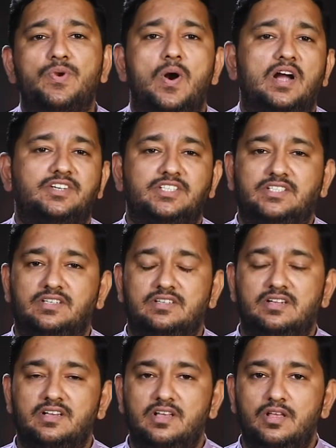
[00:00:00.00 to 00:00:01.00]
your article,
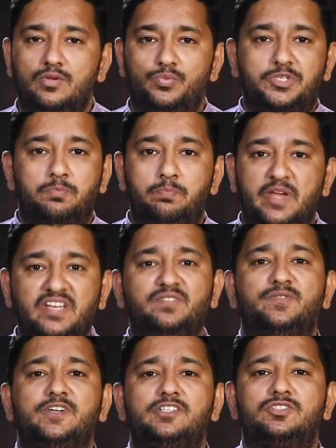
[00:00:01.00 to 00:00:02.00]
which
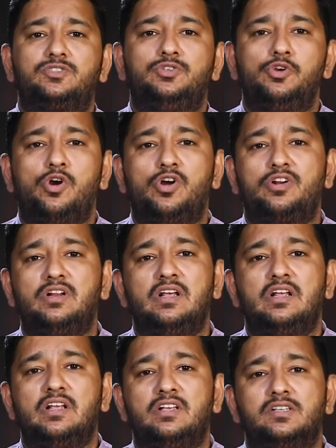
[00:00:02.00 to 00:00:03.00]
benefits your
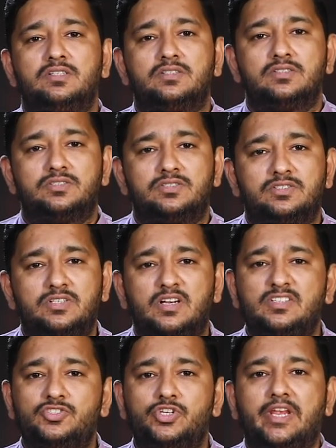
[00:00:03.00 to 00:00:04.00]

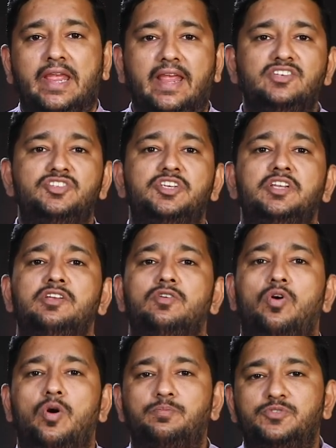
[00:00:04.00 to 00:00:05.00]
search engine
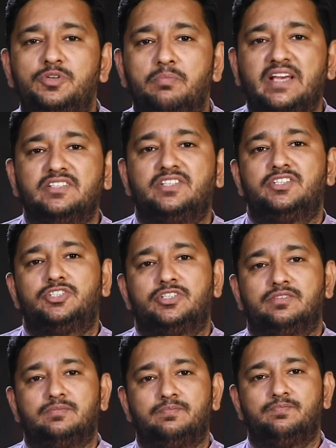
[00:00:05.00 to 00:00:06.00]

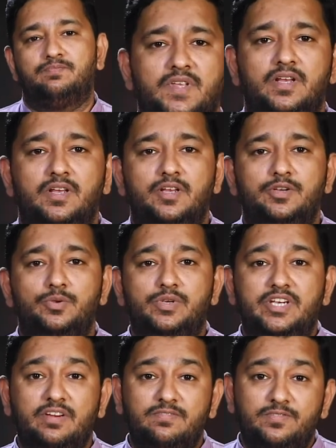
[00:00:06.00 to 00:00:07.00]
optimization. You
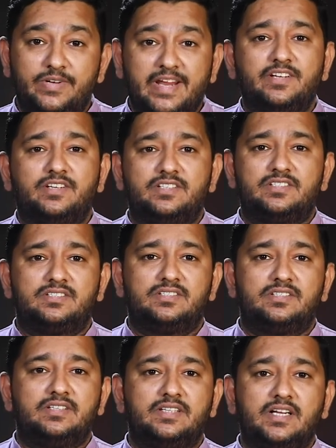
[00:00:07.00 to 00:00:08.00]
give readers
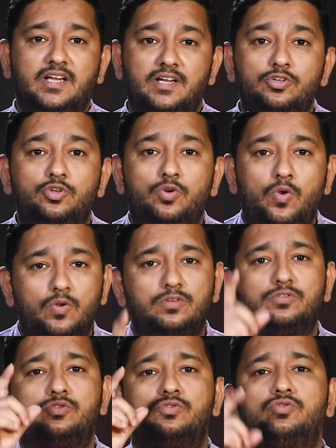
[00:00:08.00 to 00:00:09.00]
the control
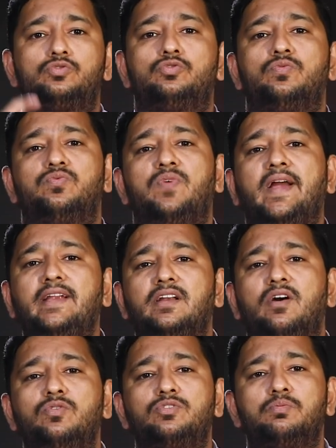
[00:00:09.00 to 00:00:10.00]
to find
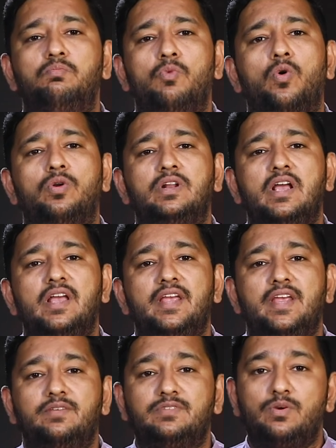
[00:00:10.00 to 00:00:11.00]
out more
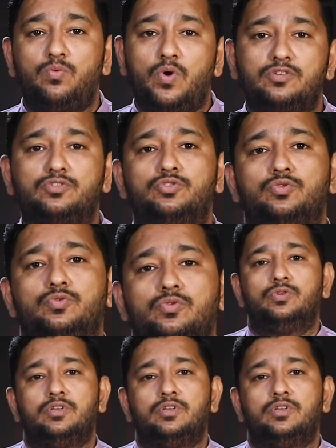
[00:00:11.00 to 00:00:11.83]
if they want to,